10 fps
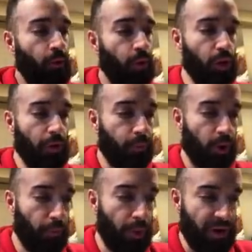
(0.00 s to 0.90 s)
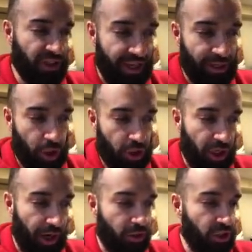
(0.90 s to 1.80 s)
We only we don't play much dangers,
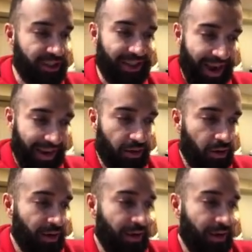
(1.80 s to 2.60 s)
uh, just nine,